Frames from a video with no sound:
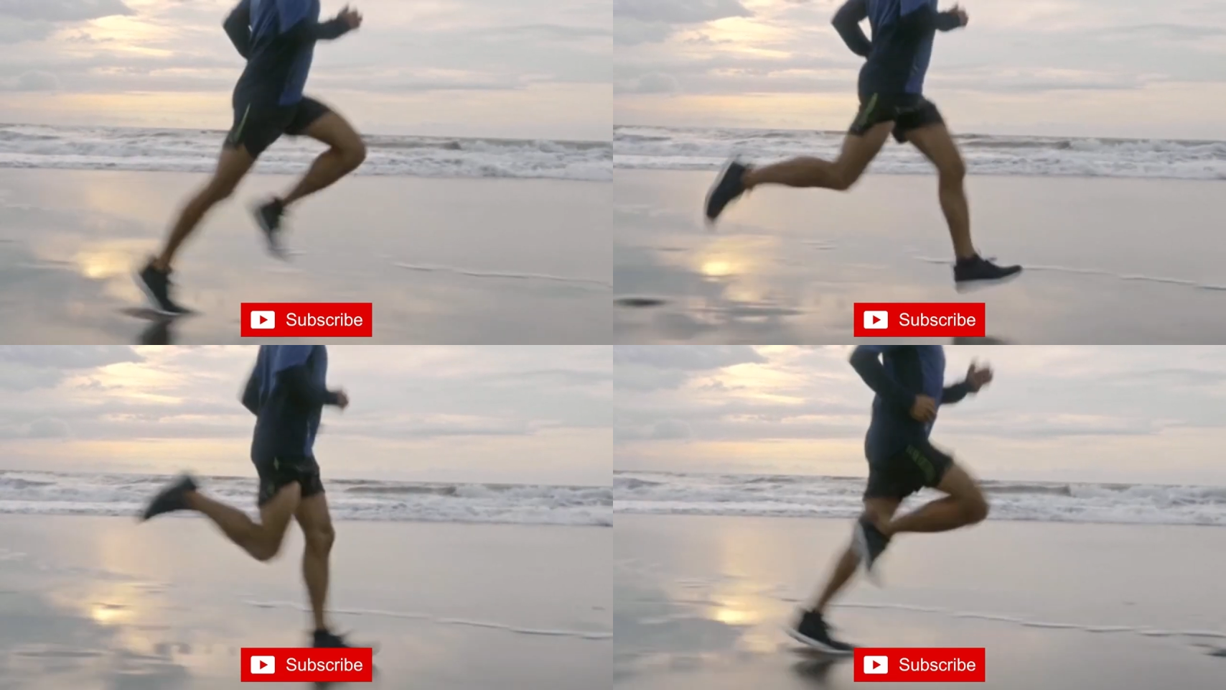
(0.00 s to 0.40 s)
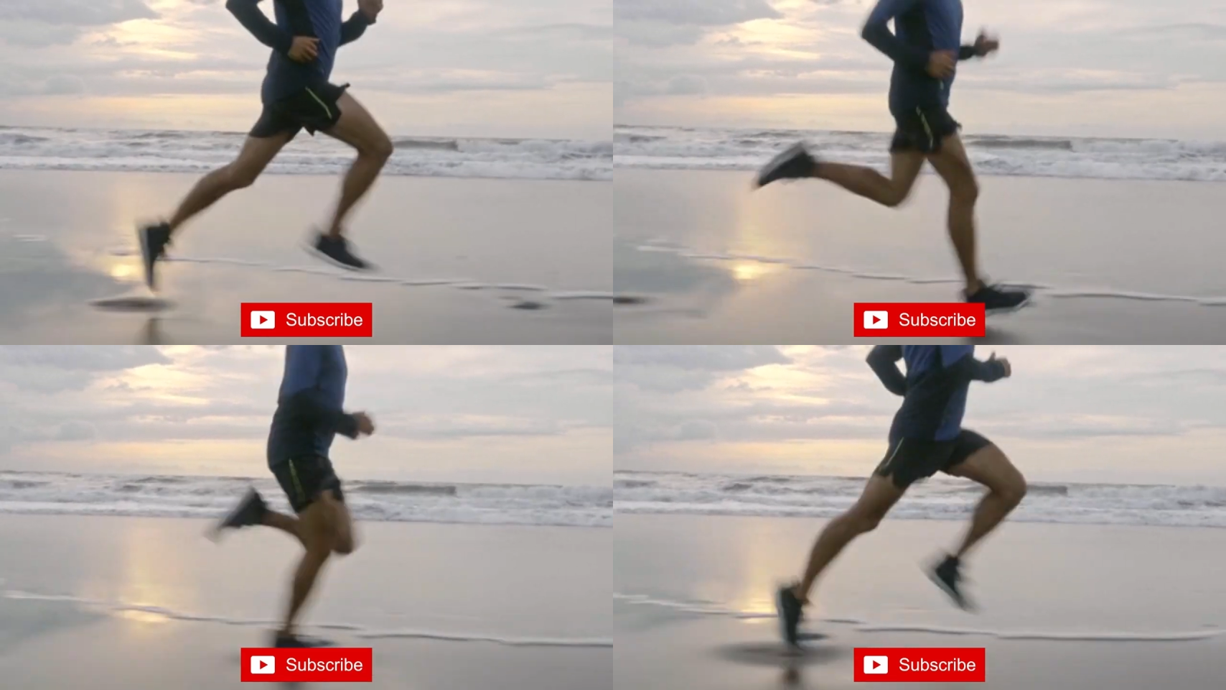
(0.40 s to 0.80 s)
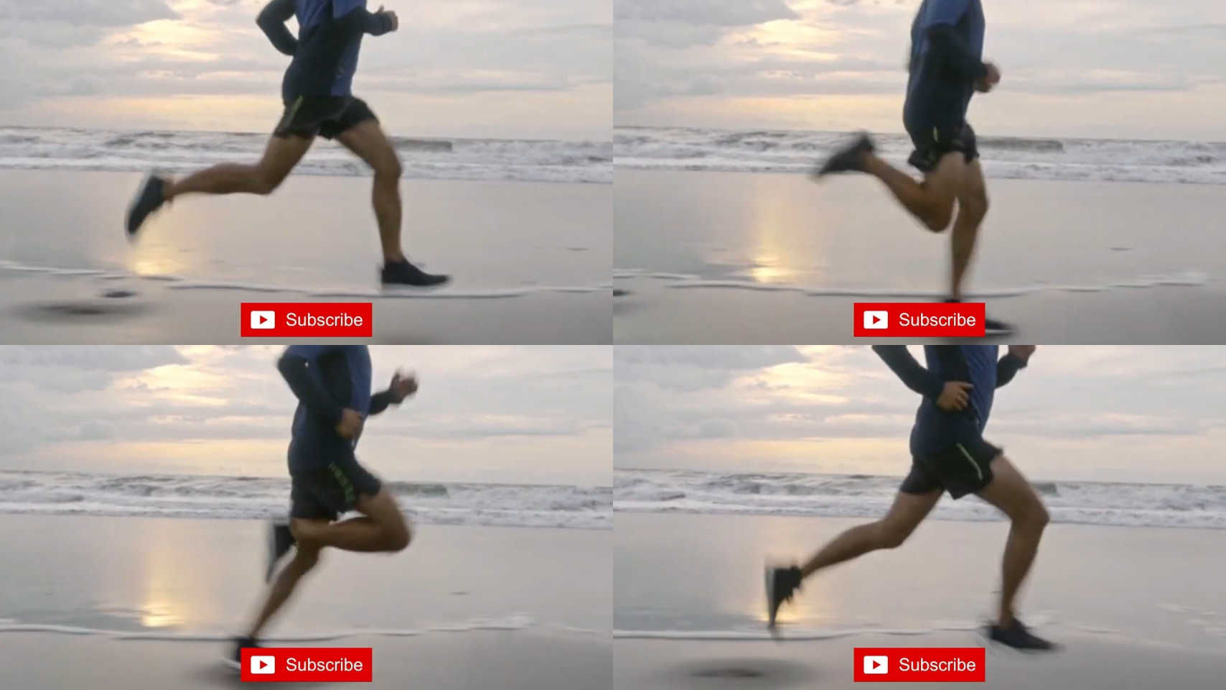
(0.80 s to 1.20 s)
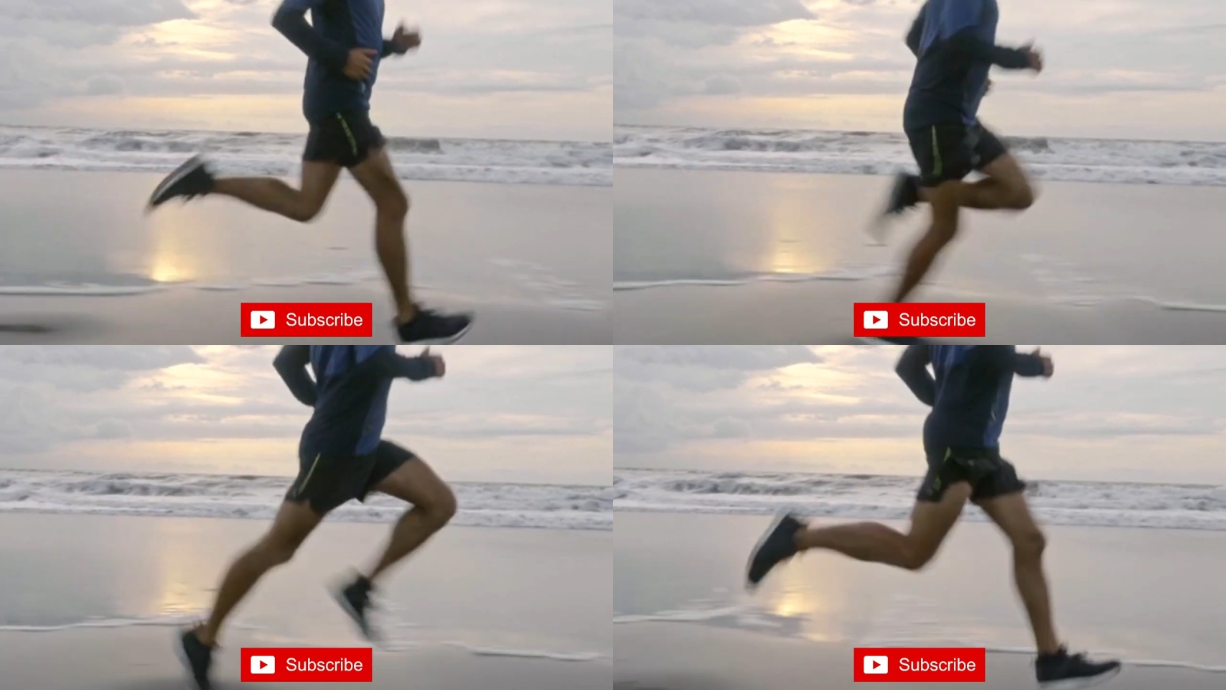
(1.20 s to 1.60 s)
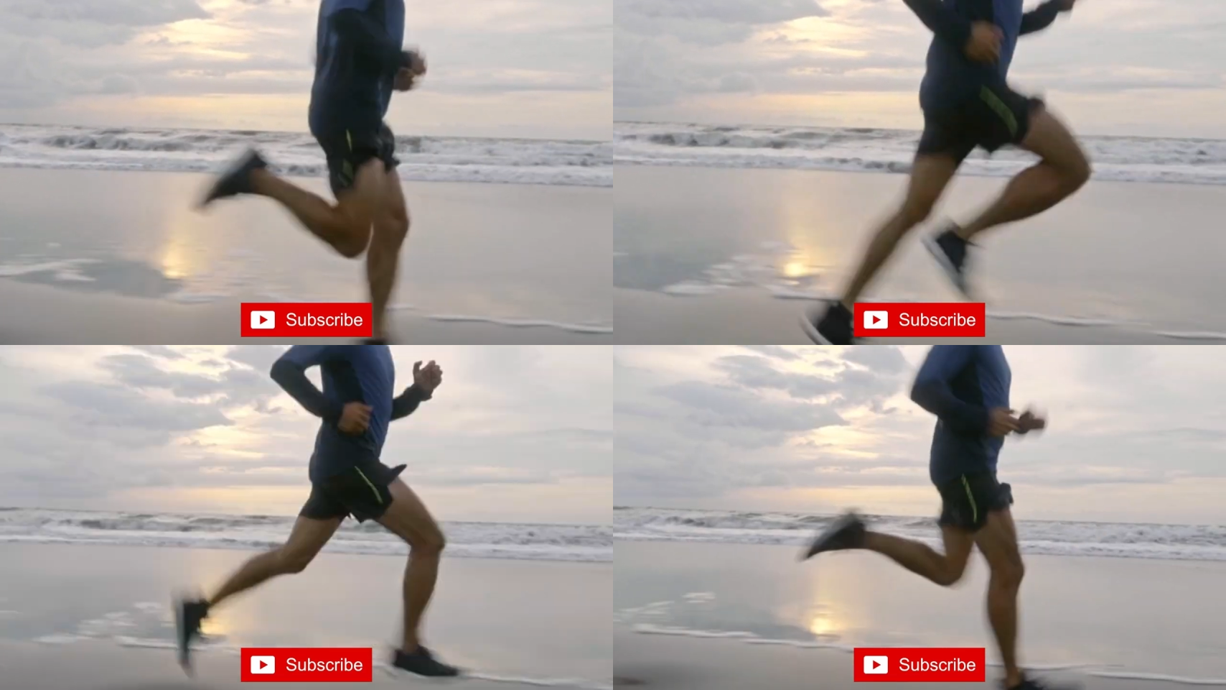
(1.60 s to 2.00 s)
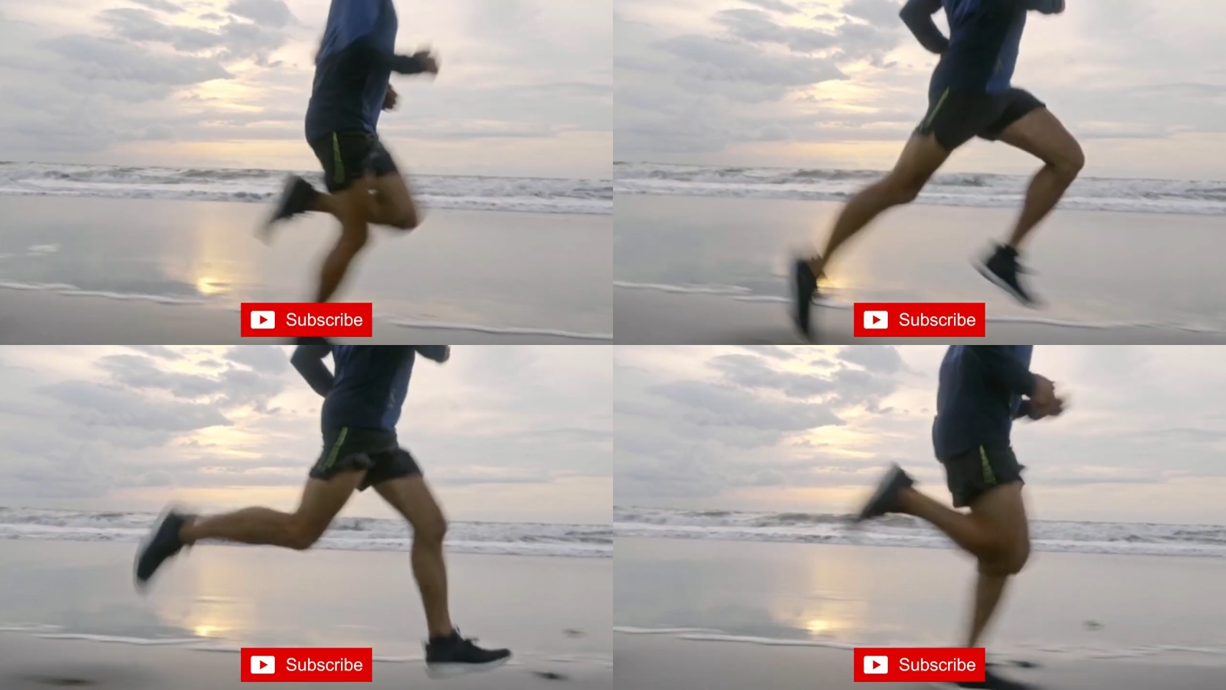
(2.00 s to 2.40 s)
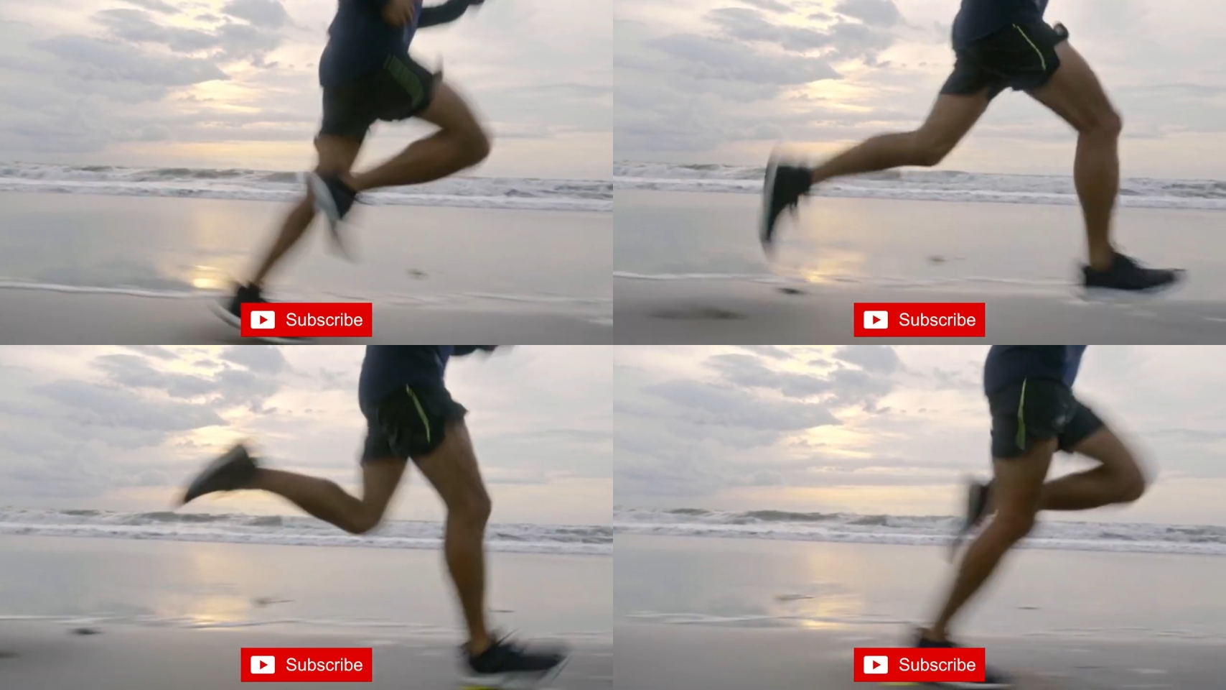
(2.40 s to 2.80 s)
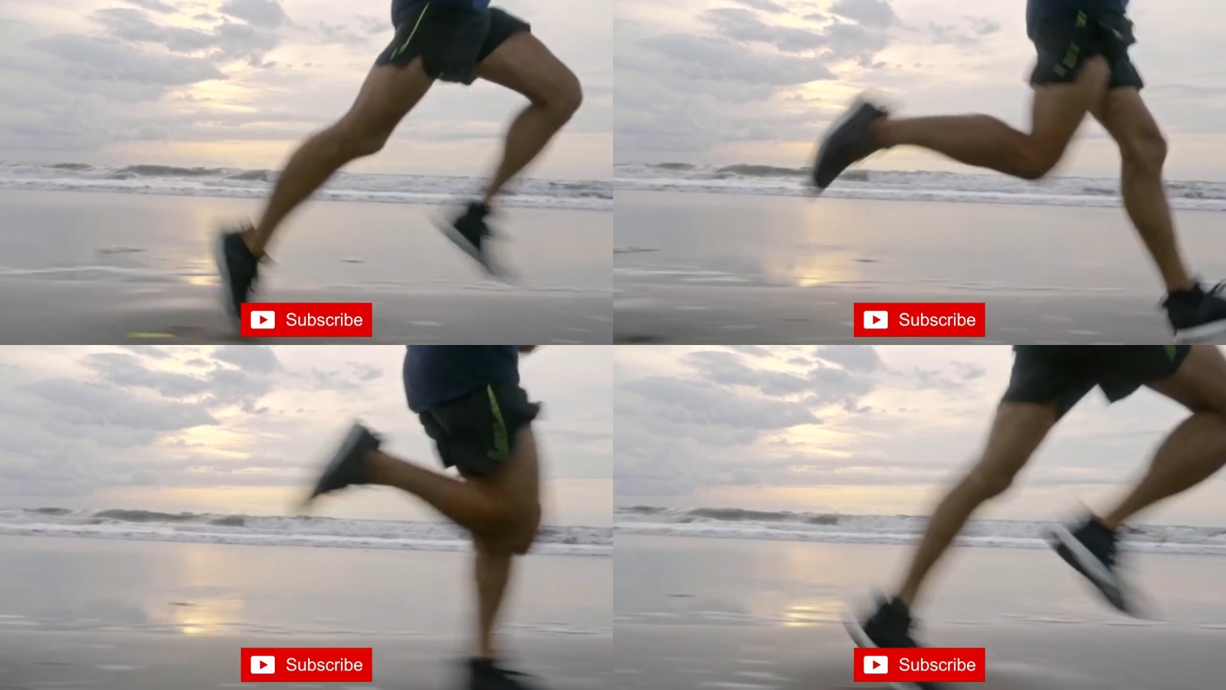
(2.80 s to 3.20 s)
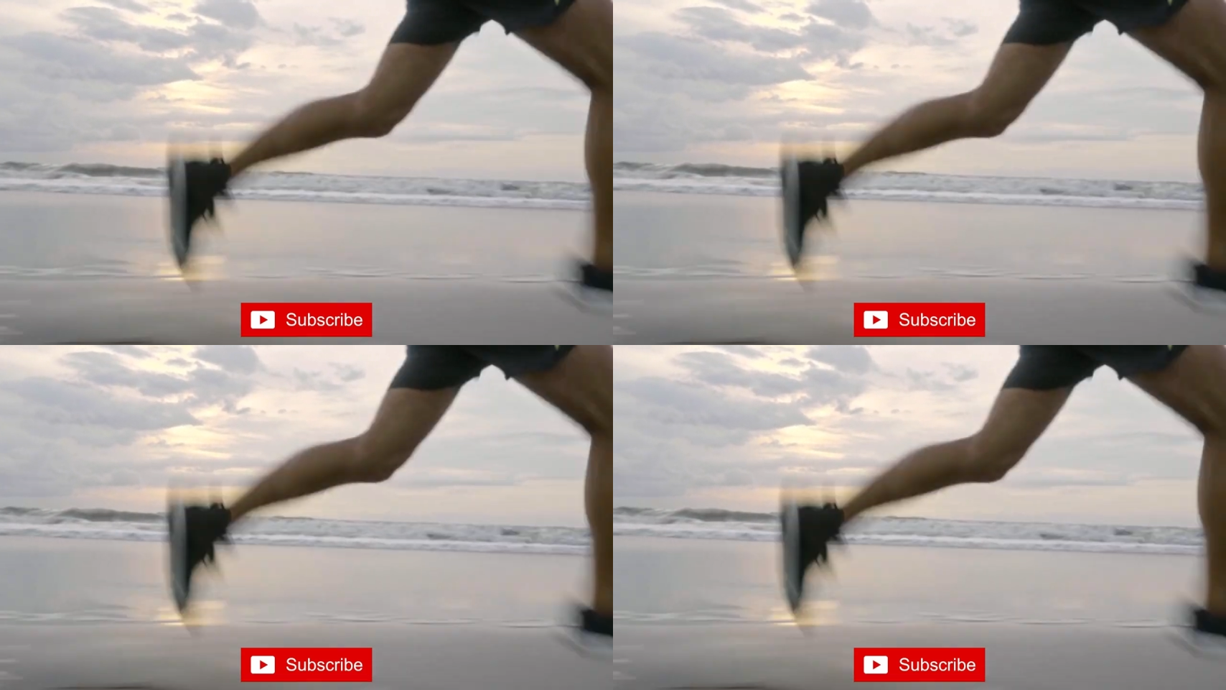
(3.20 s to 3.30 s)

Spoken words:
No face is visible, so there are no lips to read.